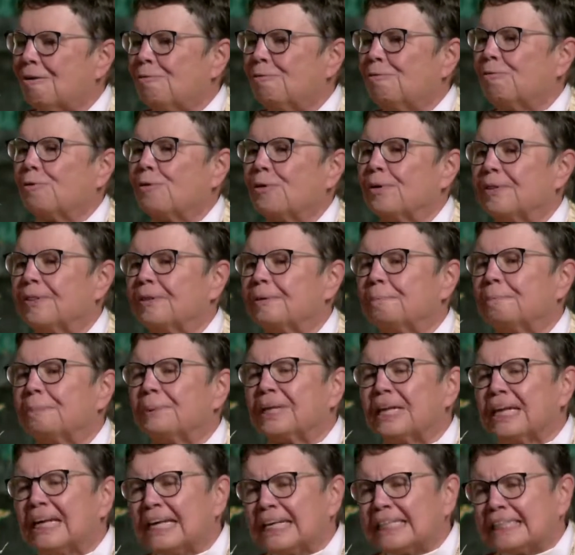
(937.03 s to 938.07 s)
for the
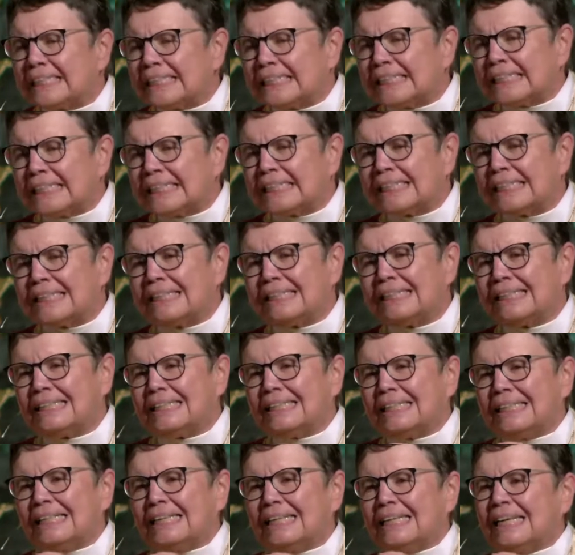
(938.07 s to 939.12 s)
bliss,
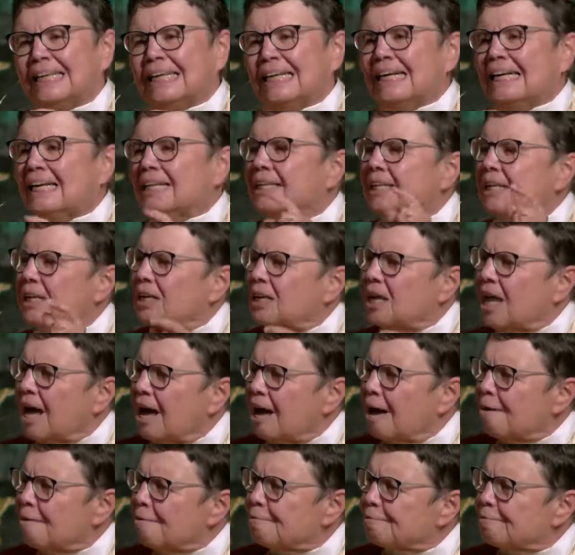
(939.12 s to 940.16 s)
the
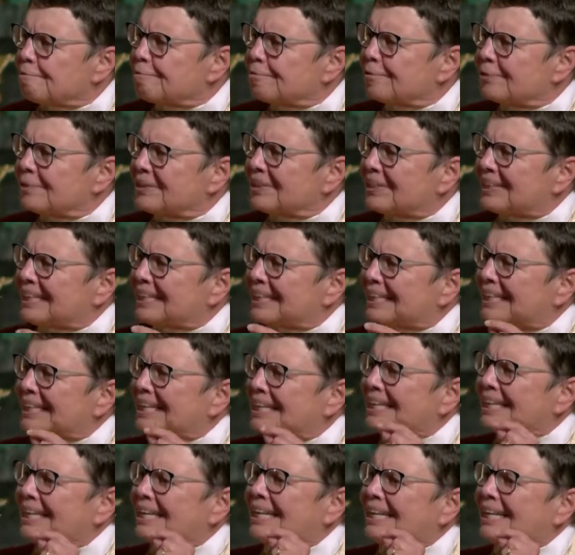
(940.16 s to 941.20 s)
love,
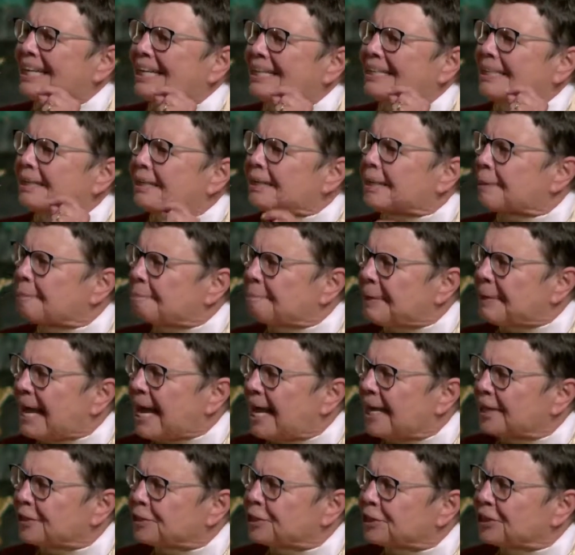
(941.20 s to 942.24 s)
the
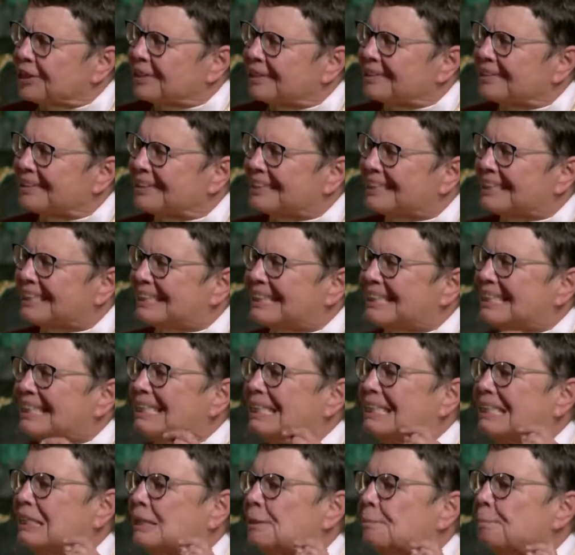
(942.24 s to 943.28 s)
compassion,
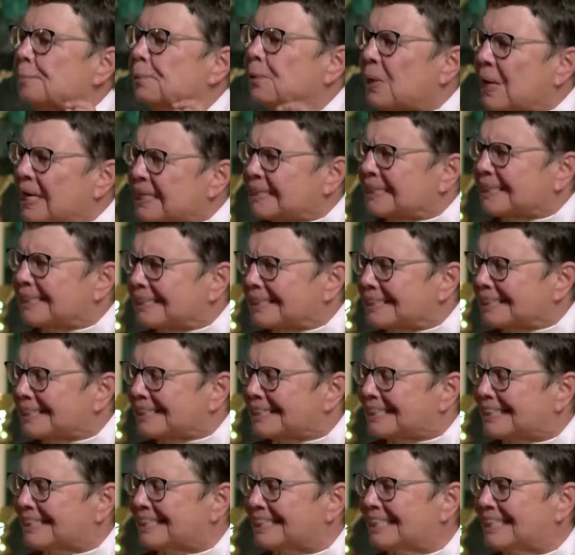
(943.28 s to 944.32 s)
the
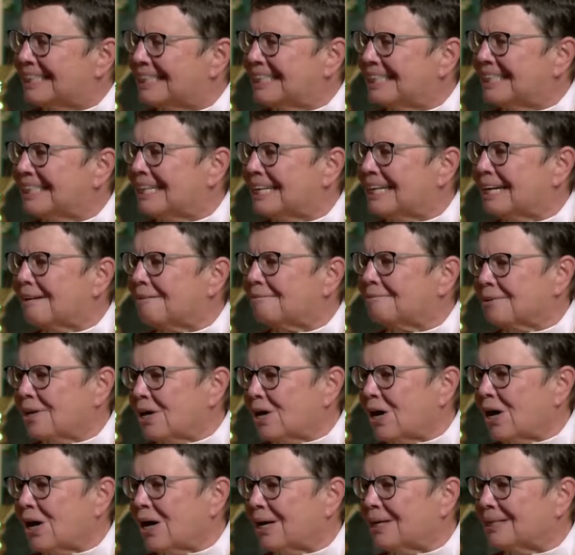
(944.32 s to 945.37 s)
presence of
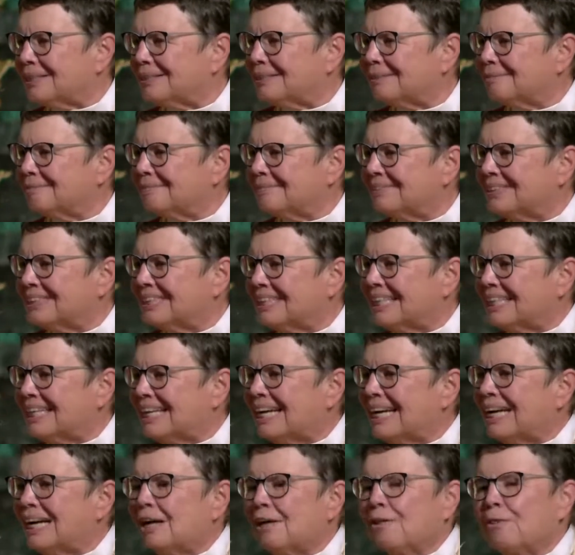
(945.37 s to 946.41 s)
God,
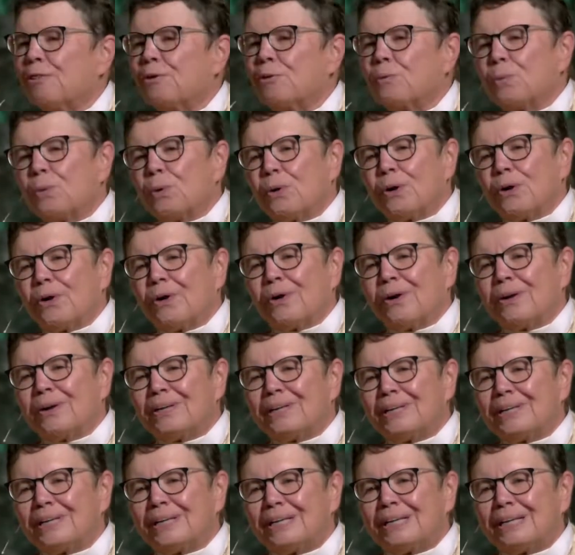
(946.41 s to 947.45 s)
the
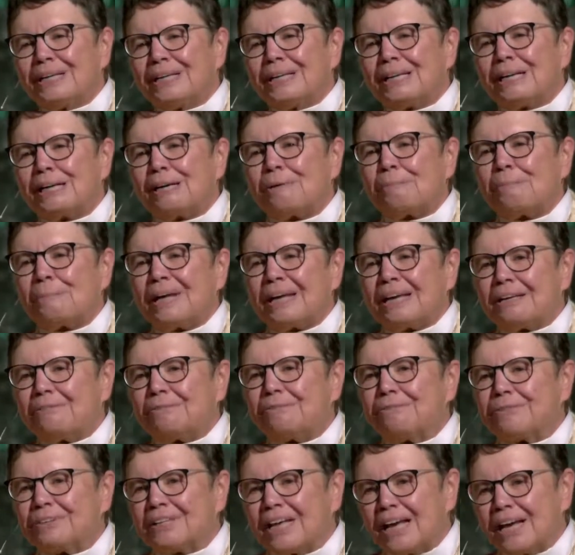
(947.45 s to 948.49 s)
Word made
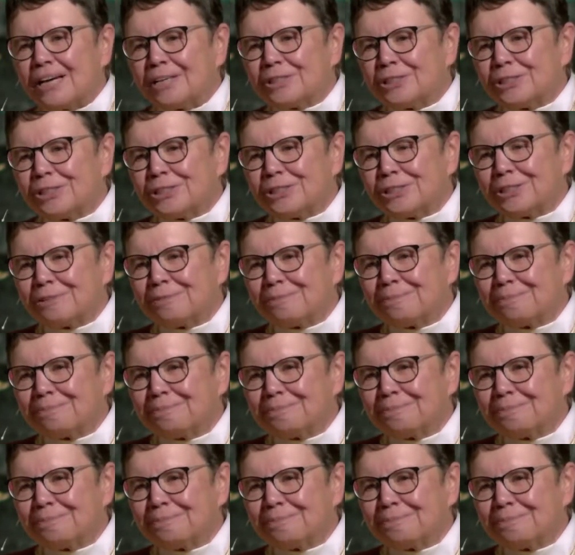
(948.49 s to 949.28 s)
flesh.